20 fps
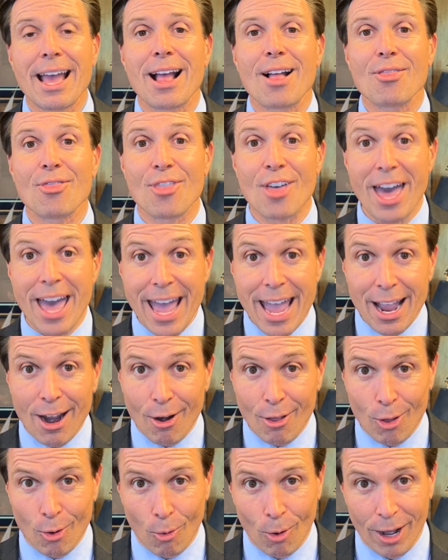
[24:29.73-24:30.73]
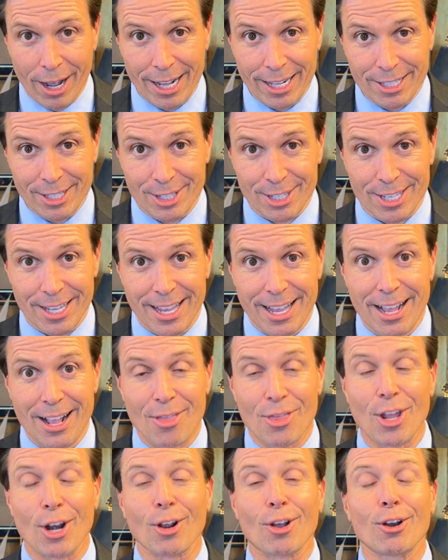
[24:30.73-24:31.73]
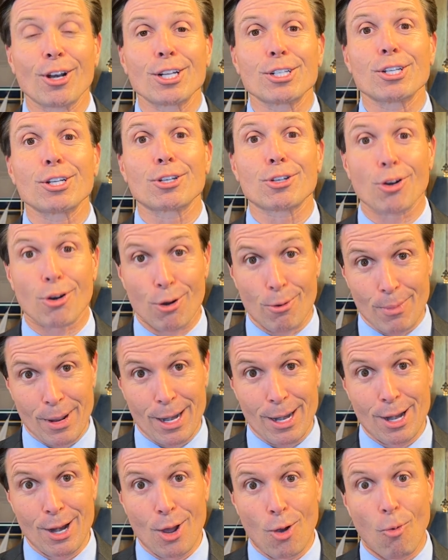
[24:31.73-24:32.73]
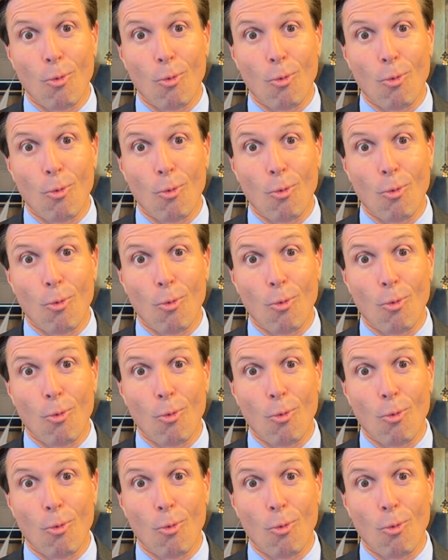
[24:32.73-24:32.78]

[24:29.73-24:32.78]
they are the ones that are going to determine